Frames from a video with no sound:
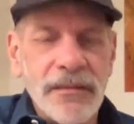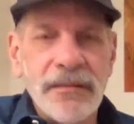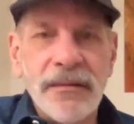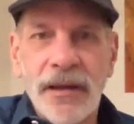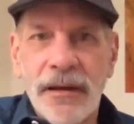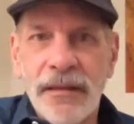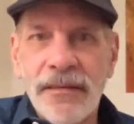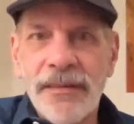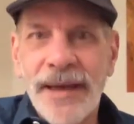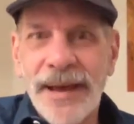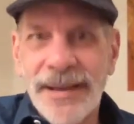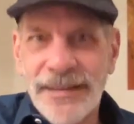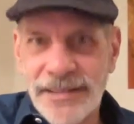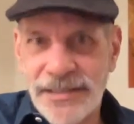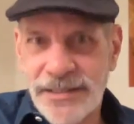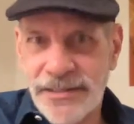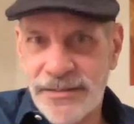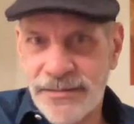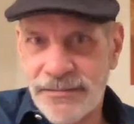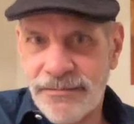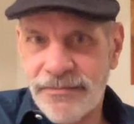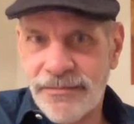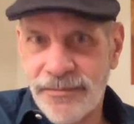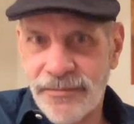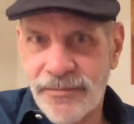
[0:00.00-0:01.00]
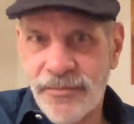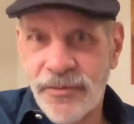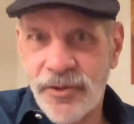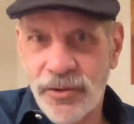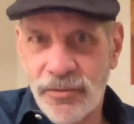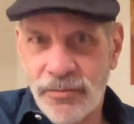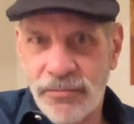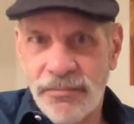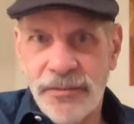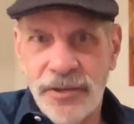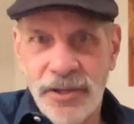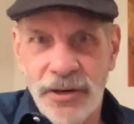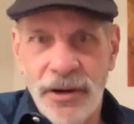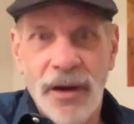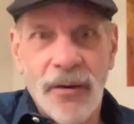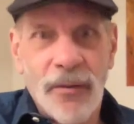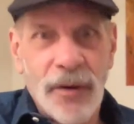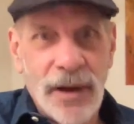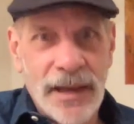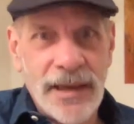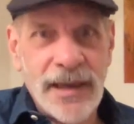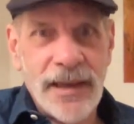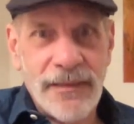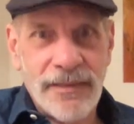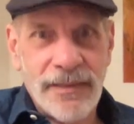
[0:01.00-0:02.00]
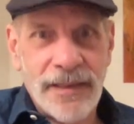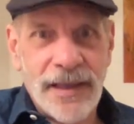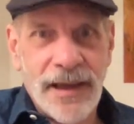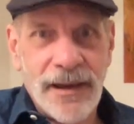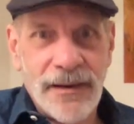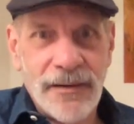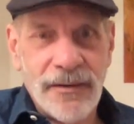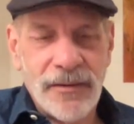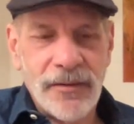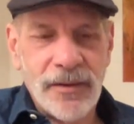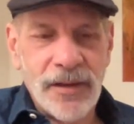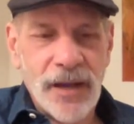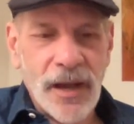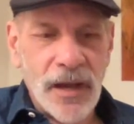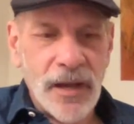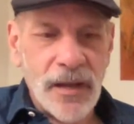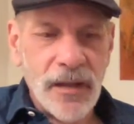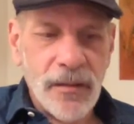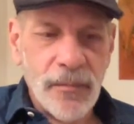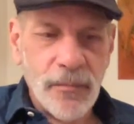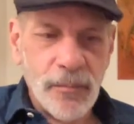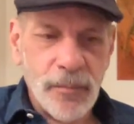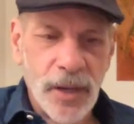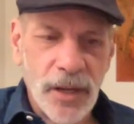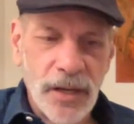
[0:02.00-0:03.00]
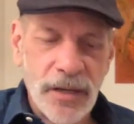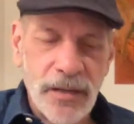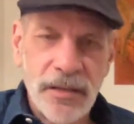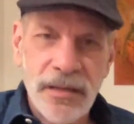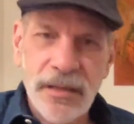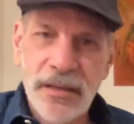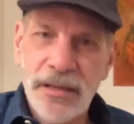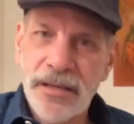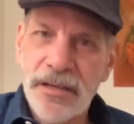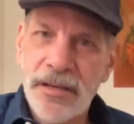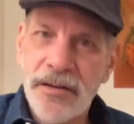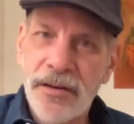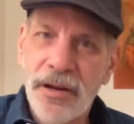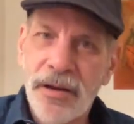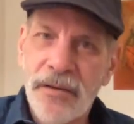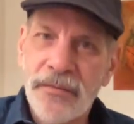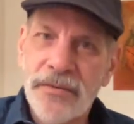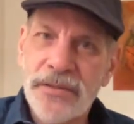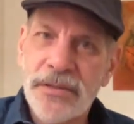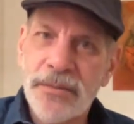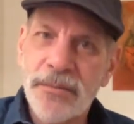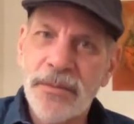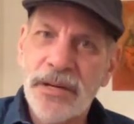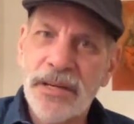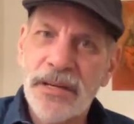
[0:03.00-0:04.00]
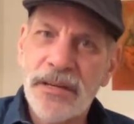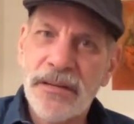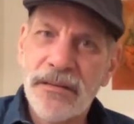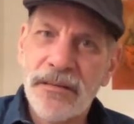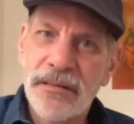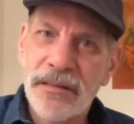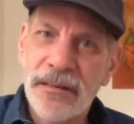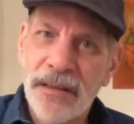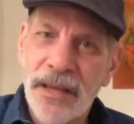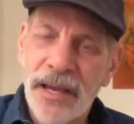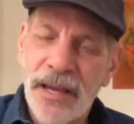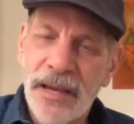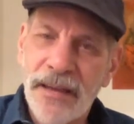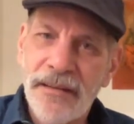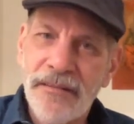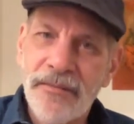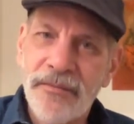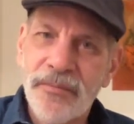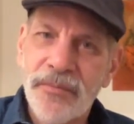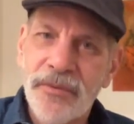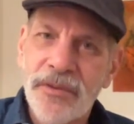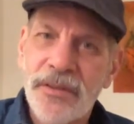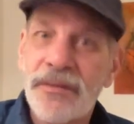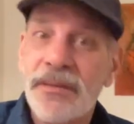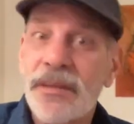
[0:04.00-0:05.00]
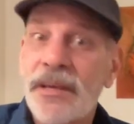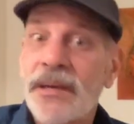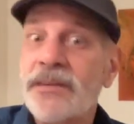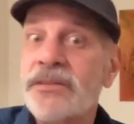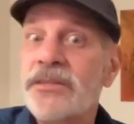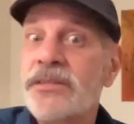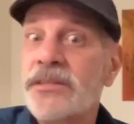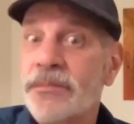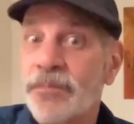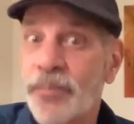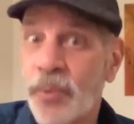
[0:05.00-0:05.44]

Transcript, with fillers: That's, you know, I get that. But, you know, if somebody like is